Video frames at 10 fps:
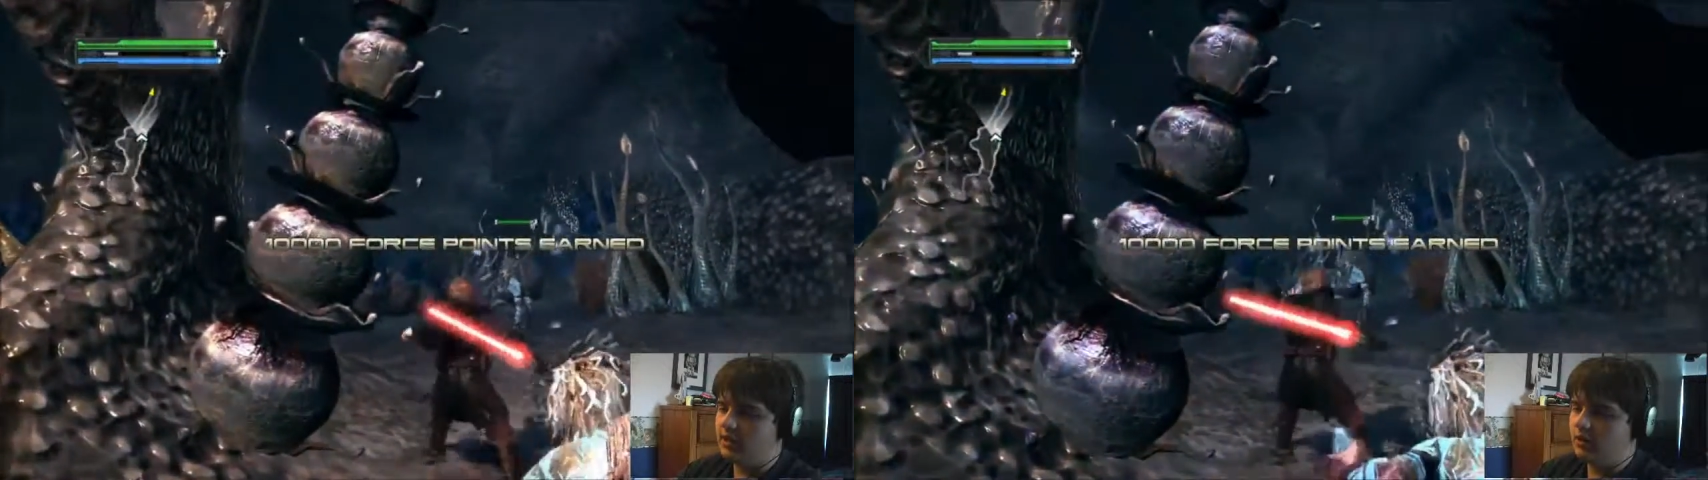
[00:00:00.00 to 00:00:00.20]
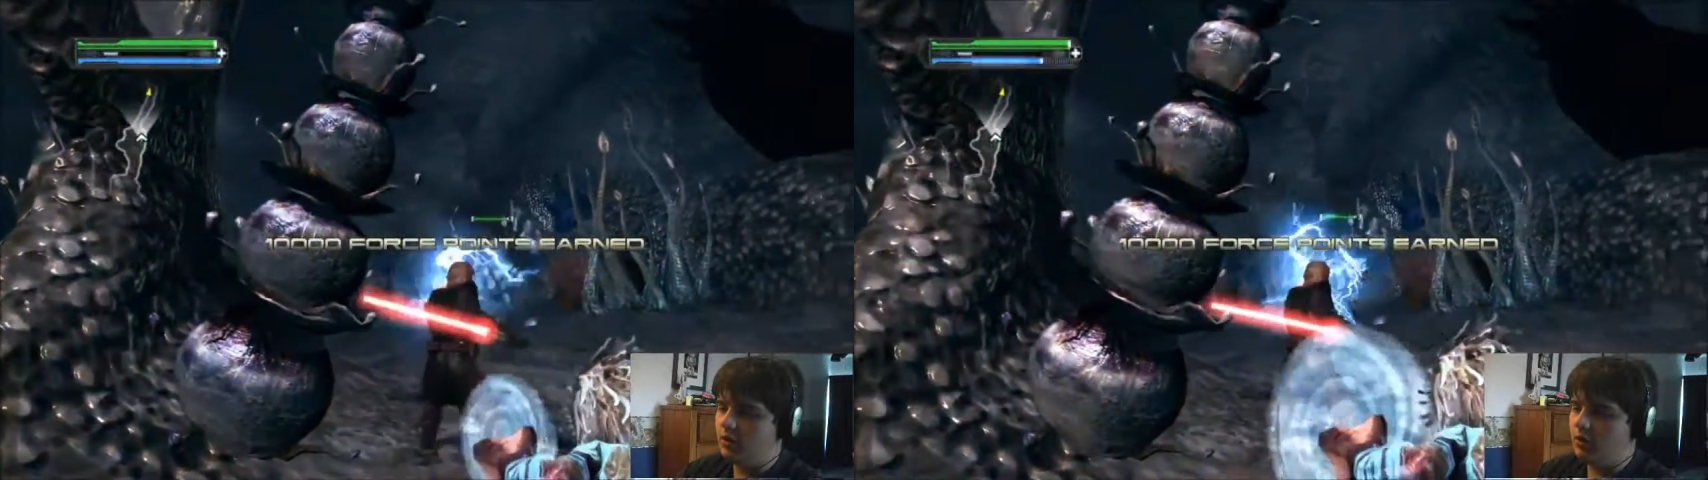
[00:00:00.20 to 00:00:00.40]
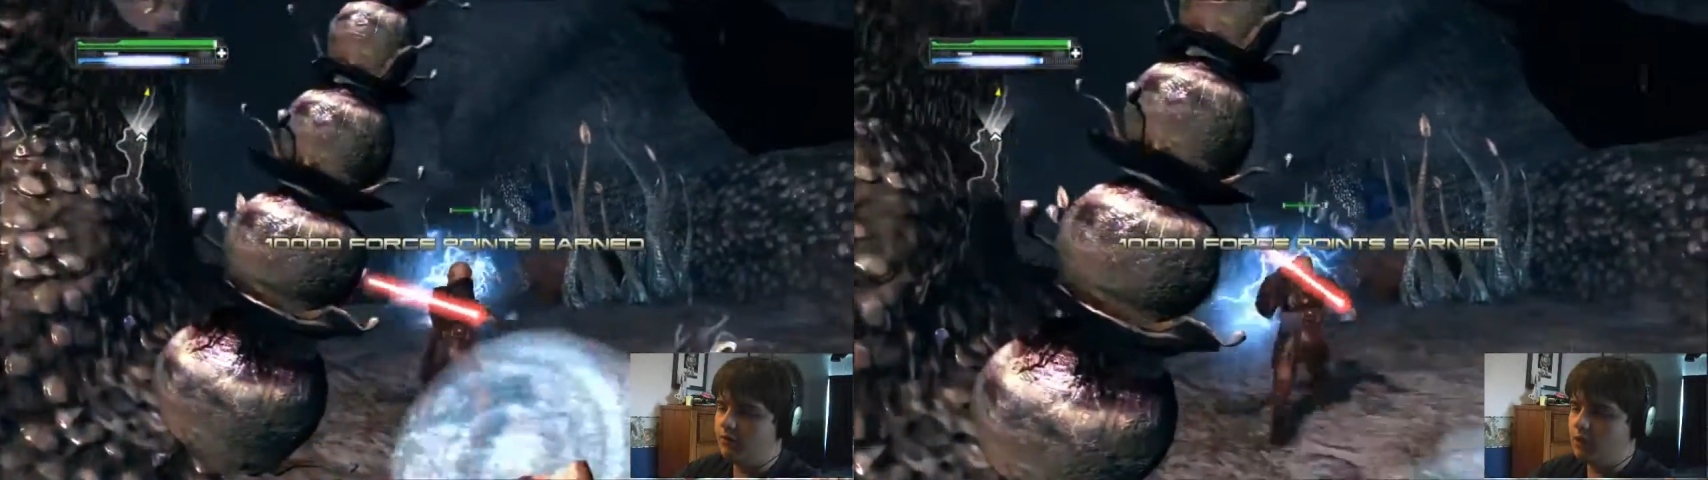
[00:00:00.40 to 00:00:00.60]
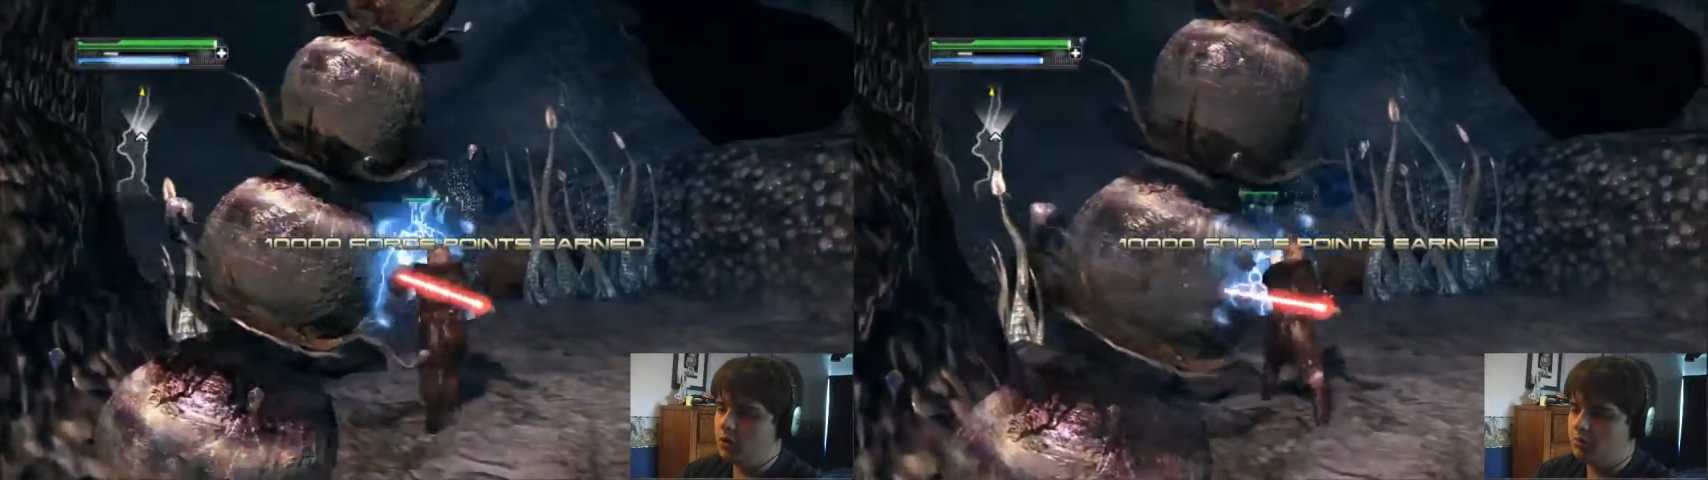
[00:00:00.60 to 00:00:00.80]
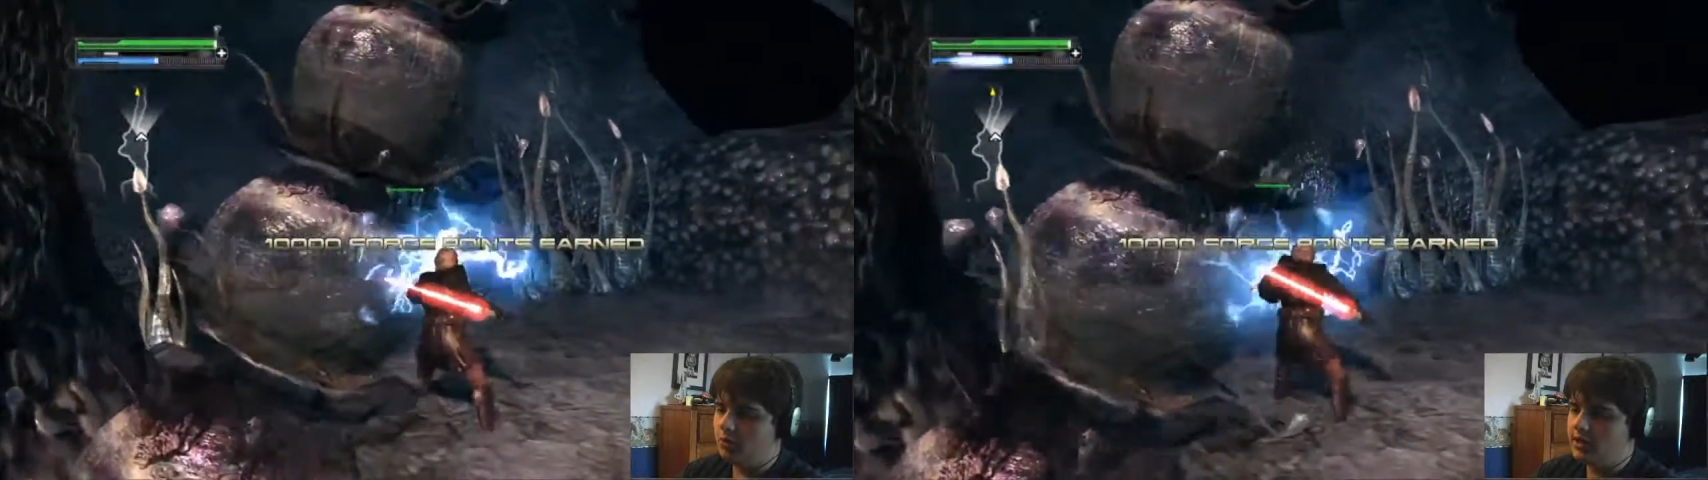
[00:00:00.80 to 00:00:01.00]
I don't know what a
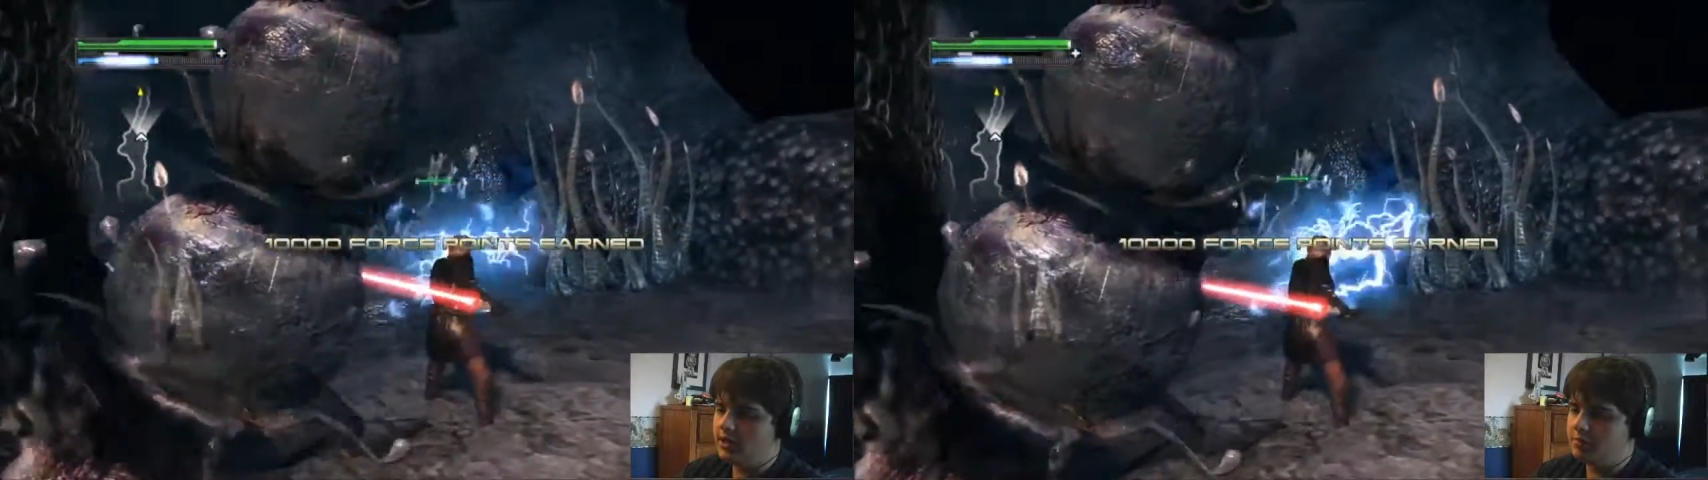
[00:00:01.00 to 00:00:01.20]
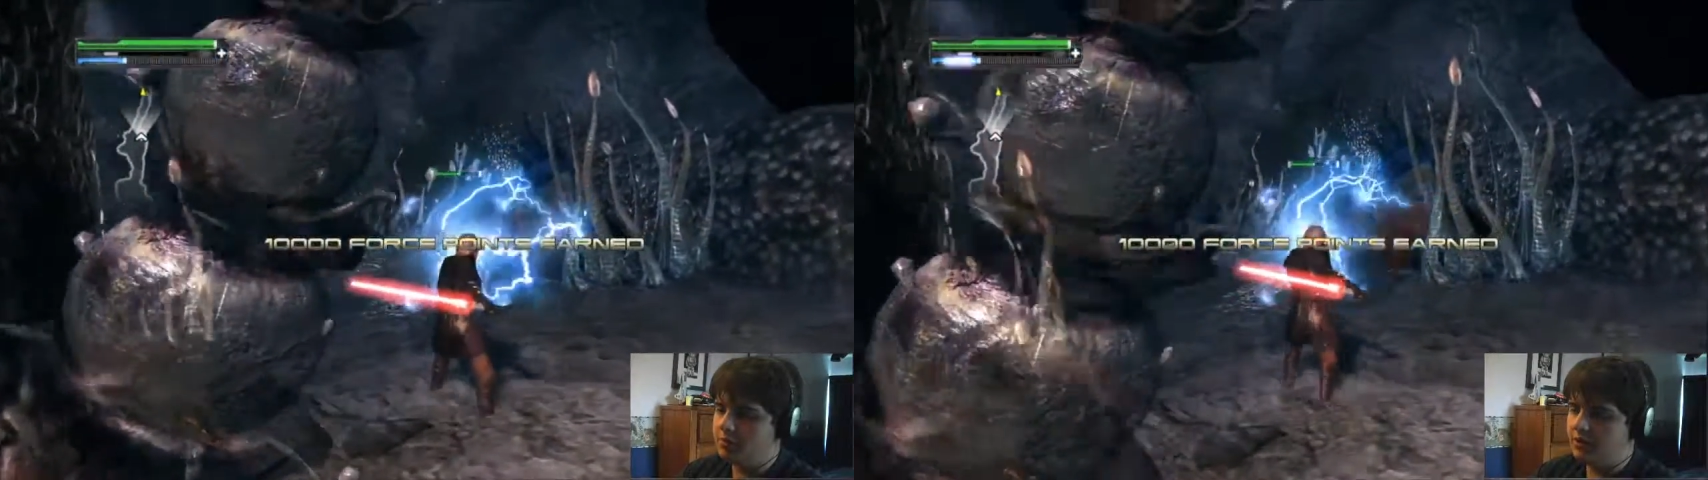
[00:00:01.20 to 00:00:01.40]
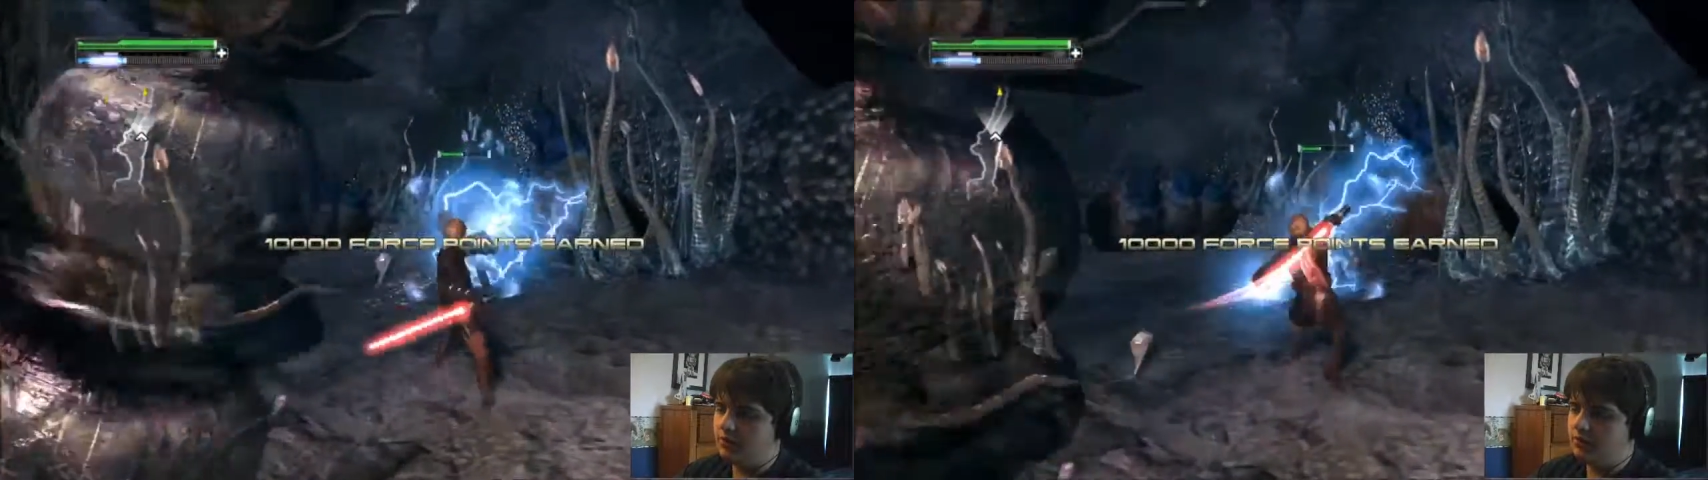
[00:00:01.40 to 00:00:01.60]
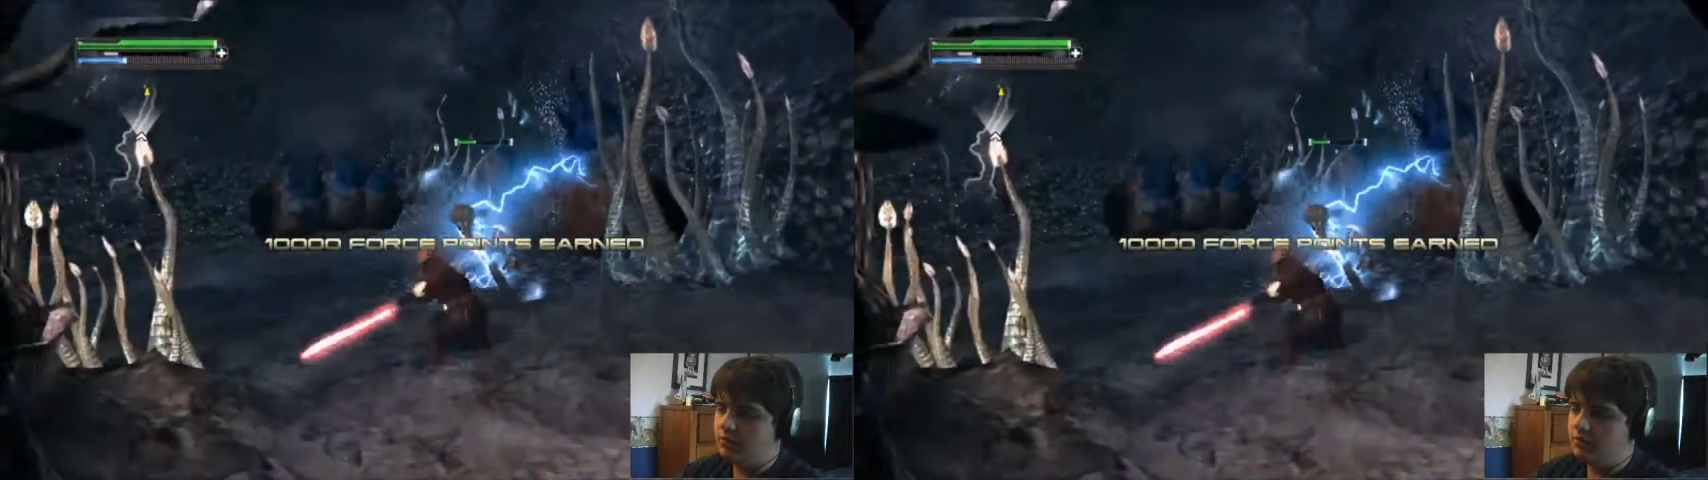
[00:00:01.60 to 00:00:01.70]
force point is, but...